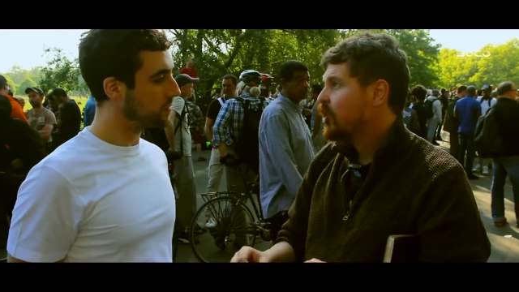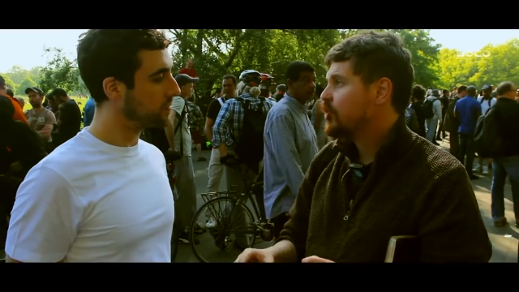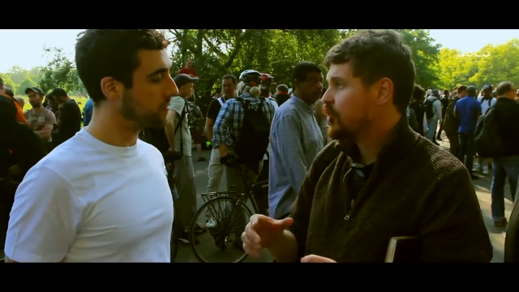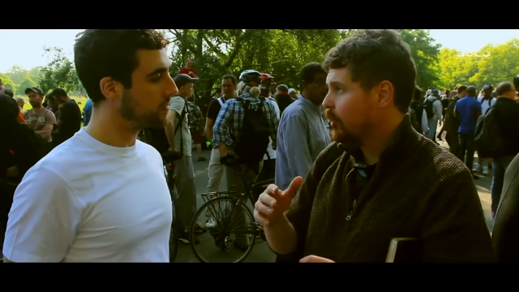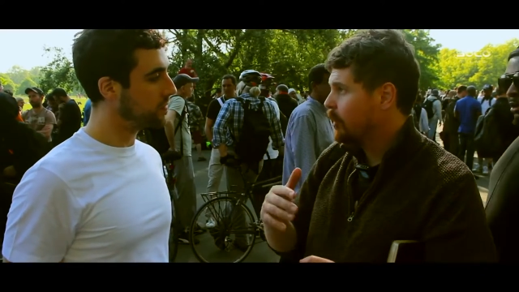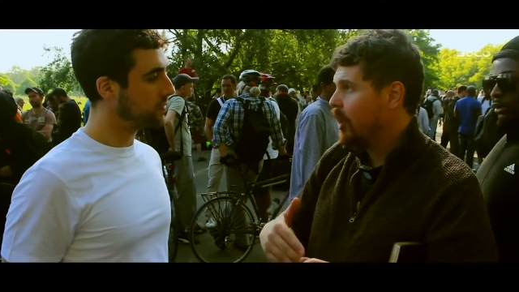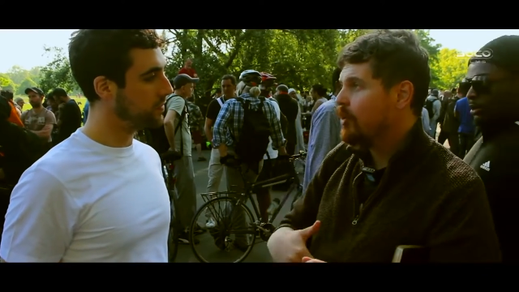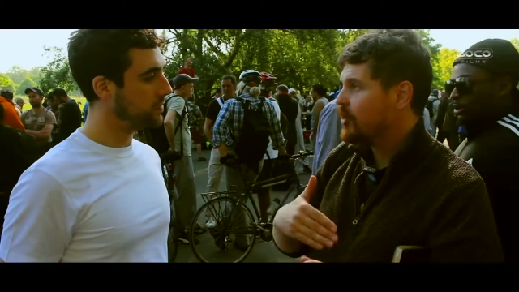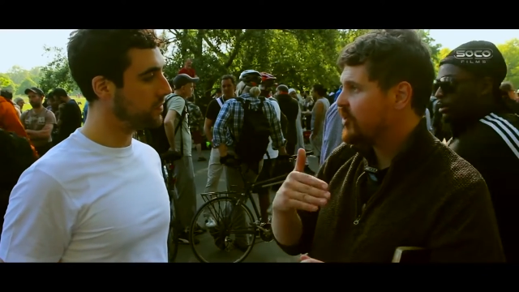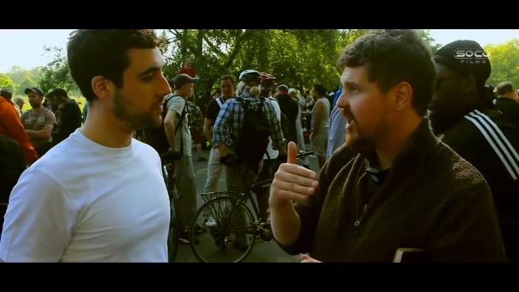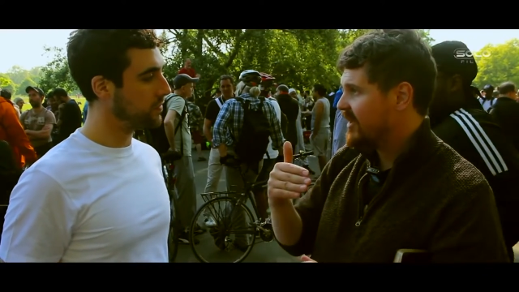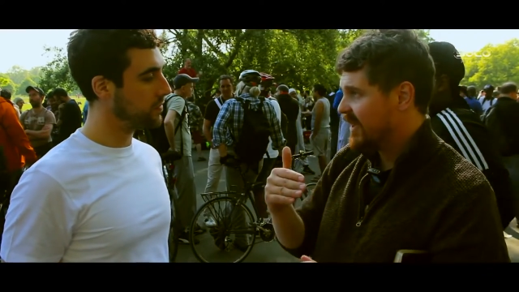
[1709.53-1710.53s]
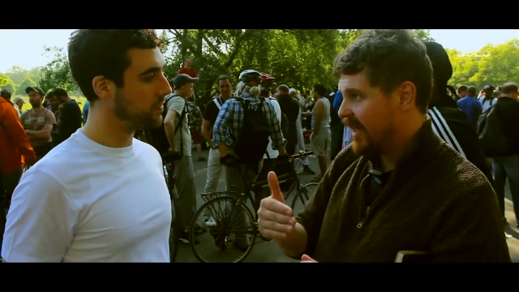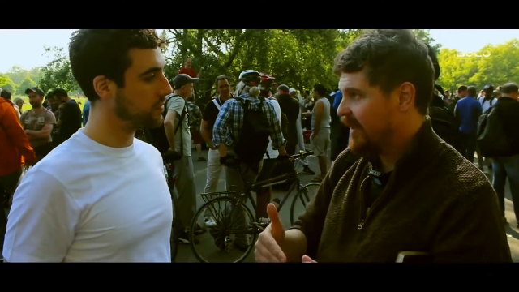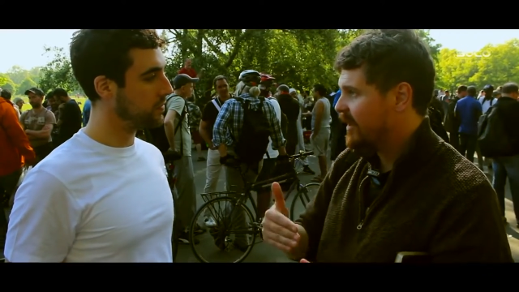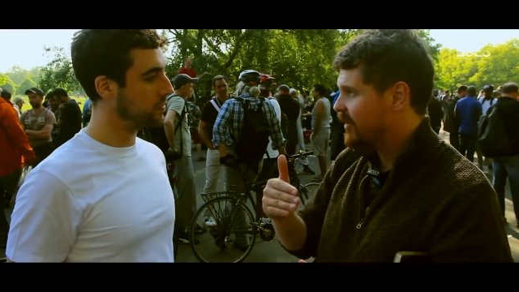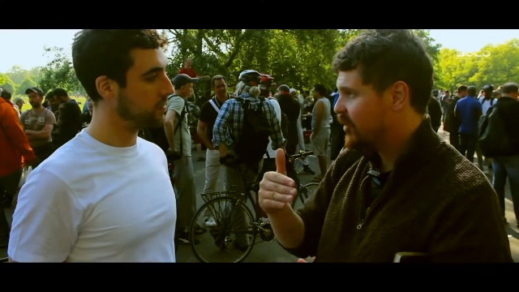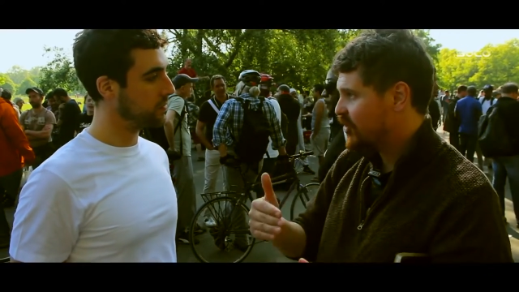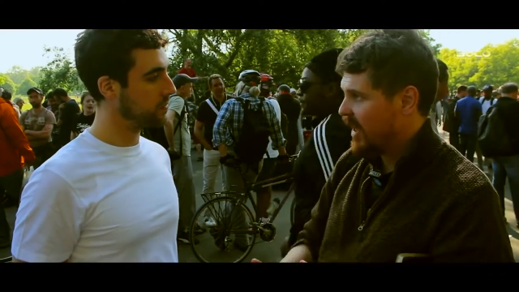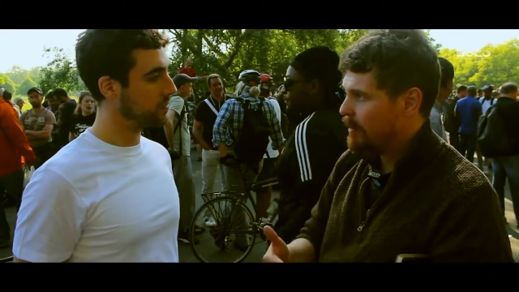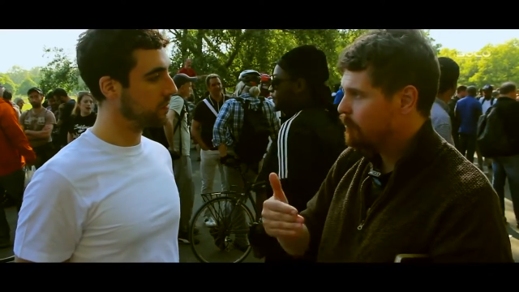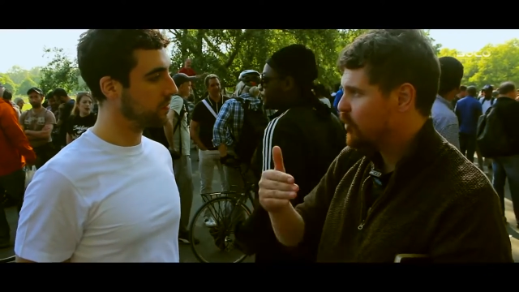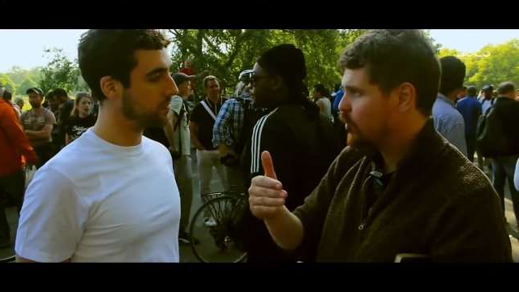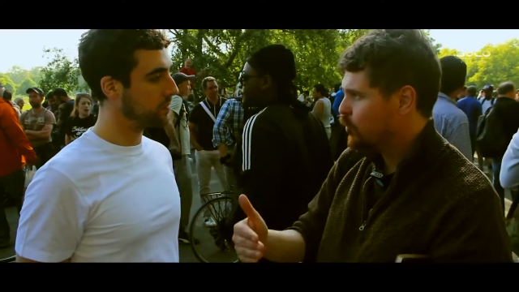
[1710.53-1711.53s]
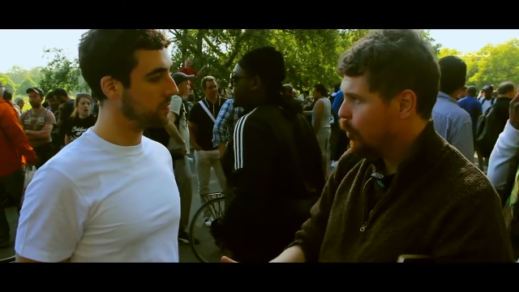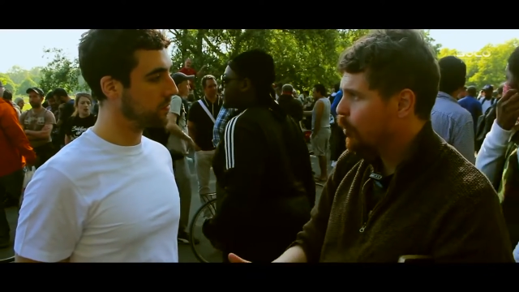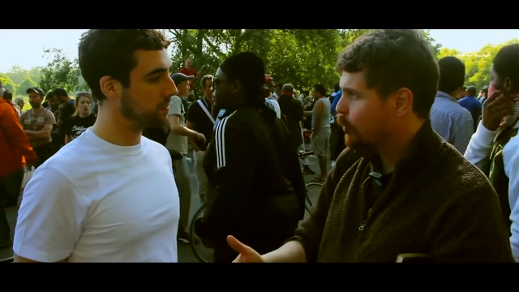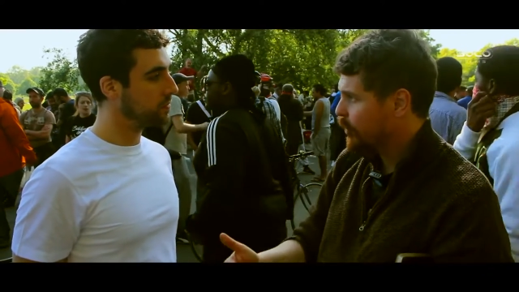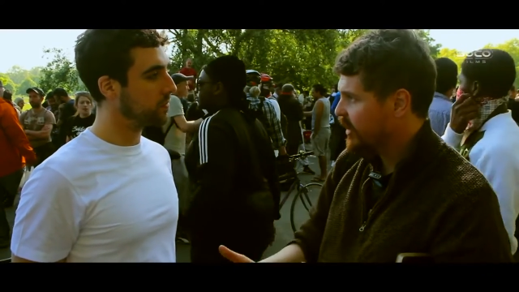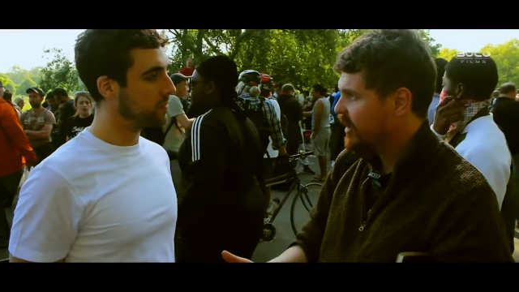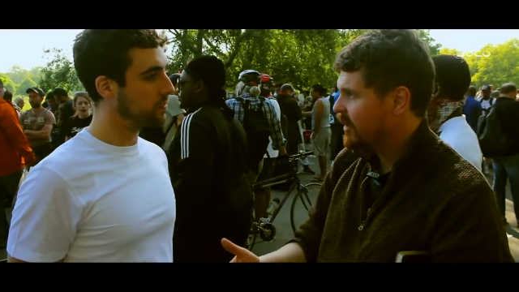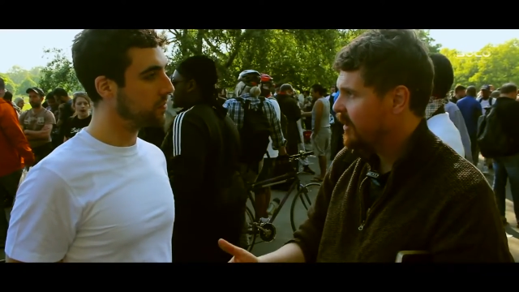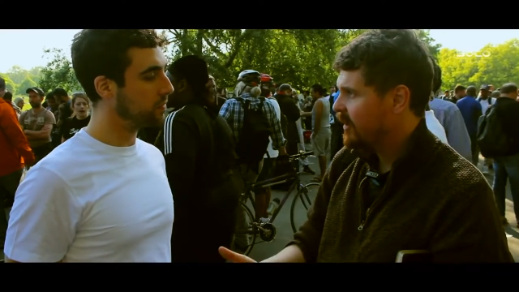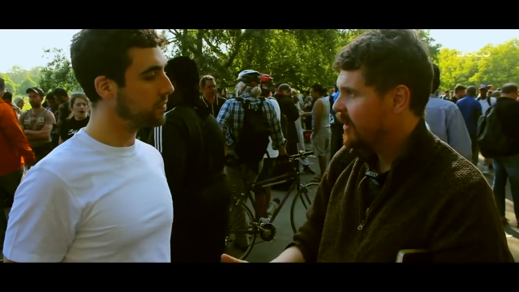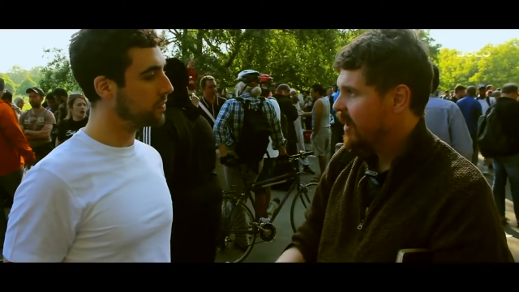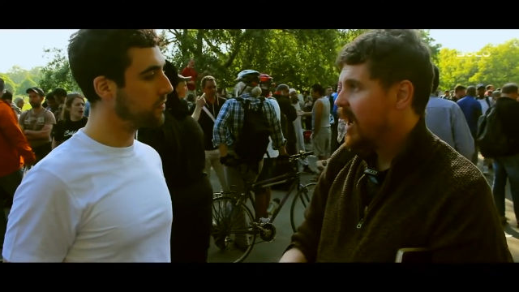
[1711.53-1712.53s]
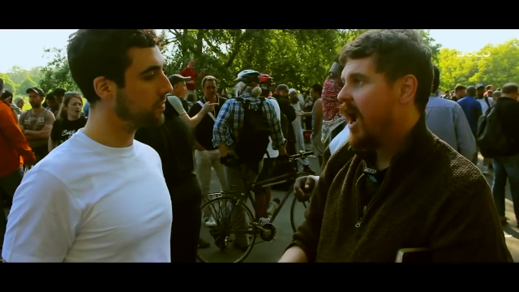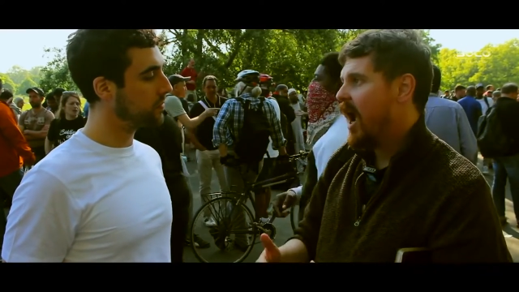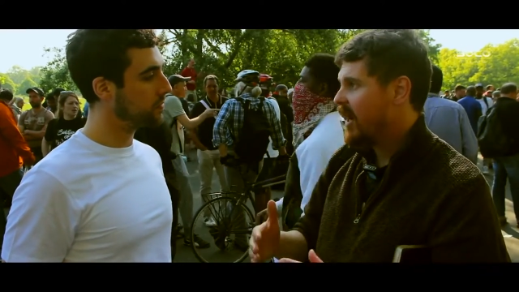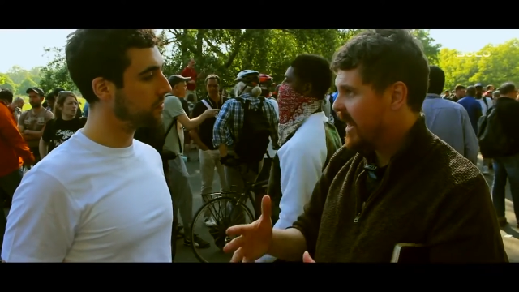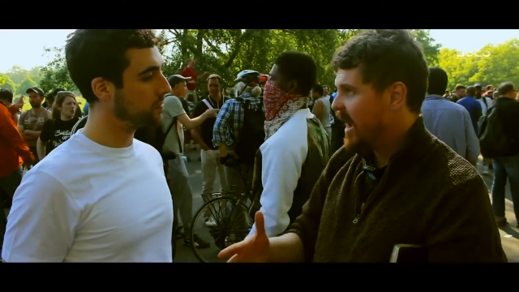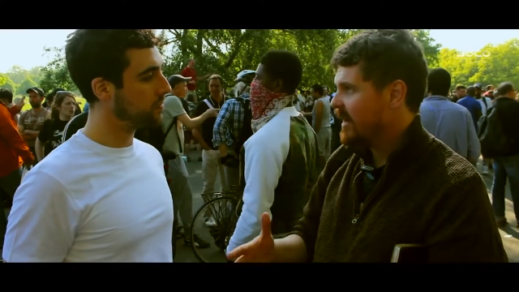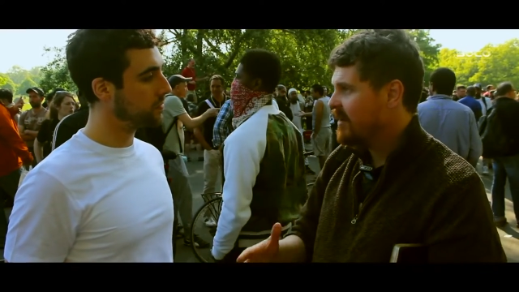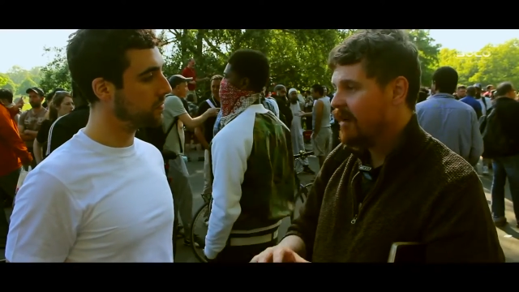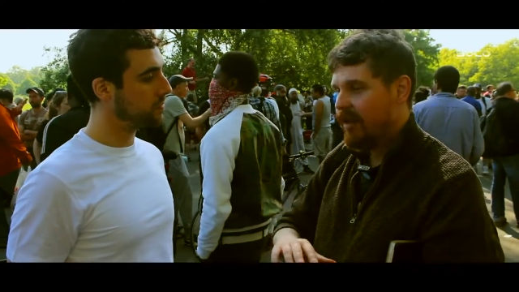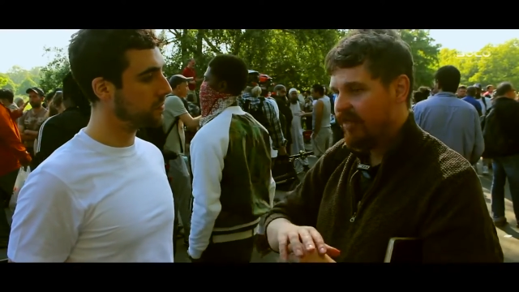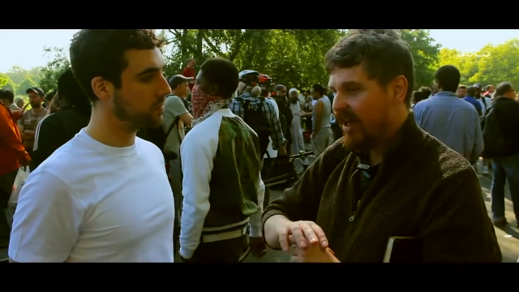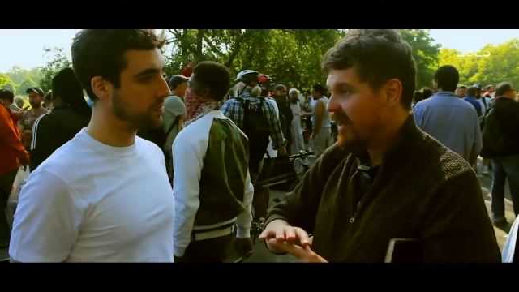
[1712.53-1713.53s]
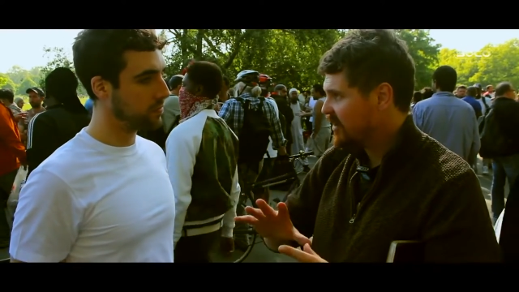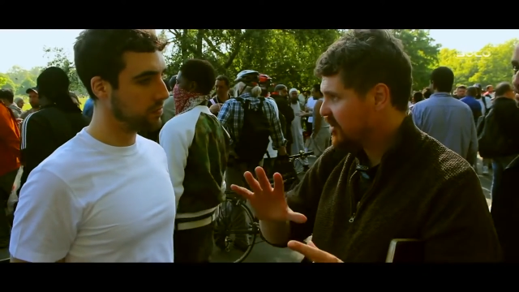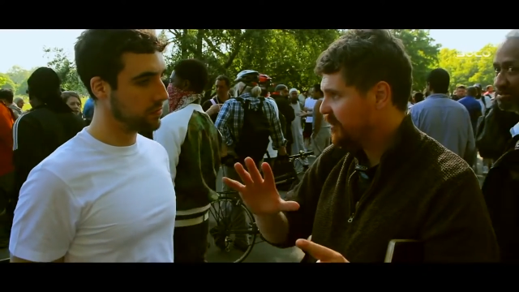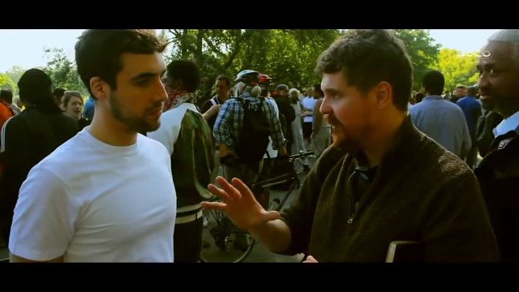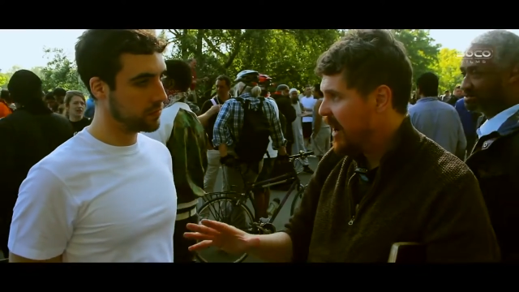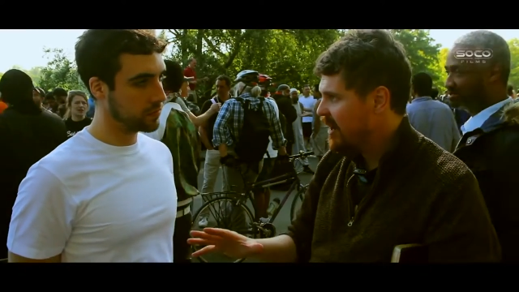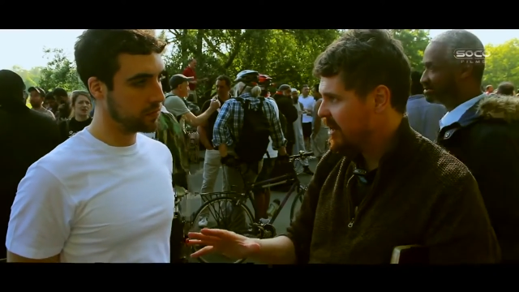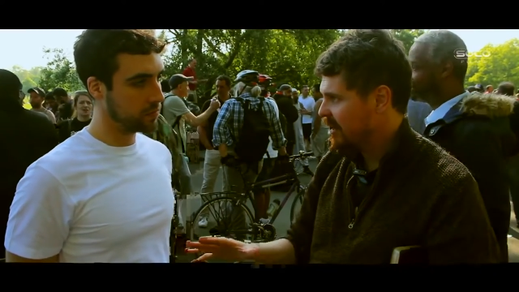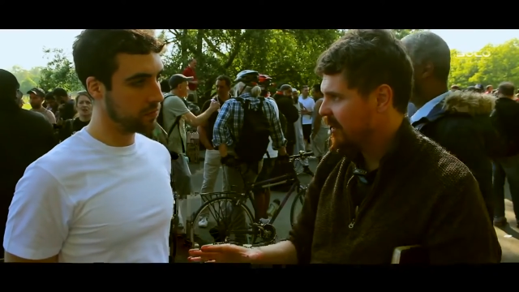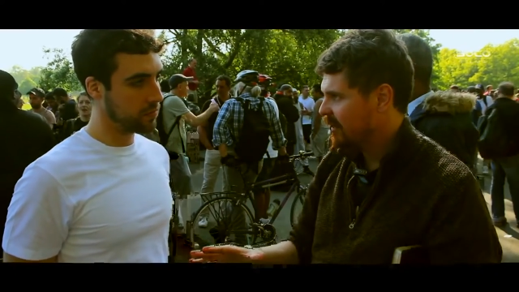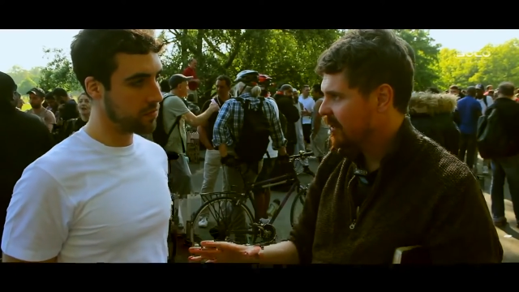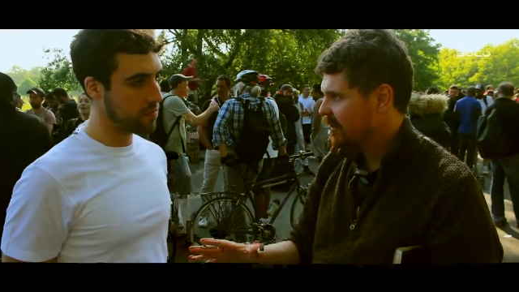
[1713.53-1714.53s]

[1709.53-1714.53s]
Speaker 1: so long as they're telling the same story, again, that's fine.